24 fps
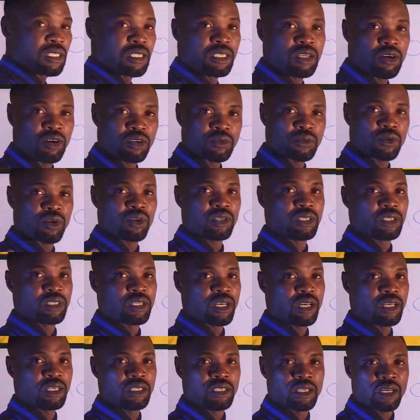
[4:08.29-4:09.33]
The option is
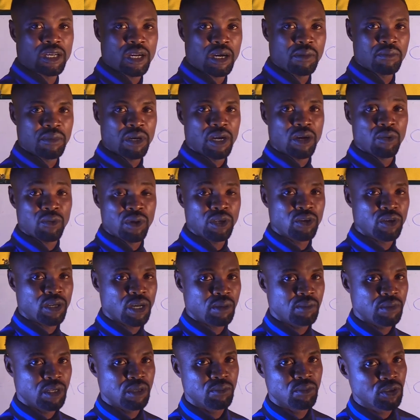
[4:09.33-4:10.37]
there in the camera where you
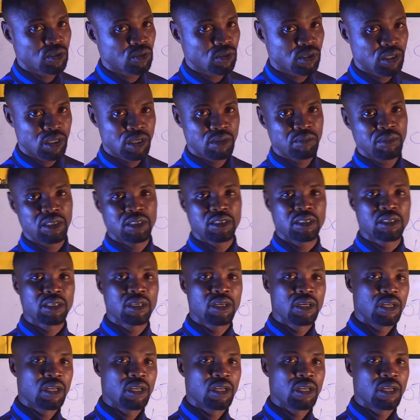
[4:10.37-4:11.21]
can be able to name it.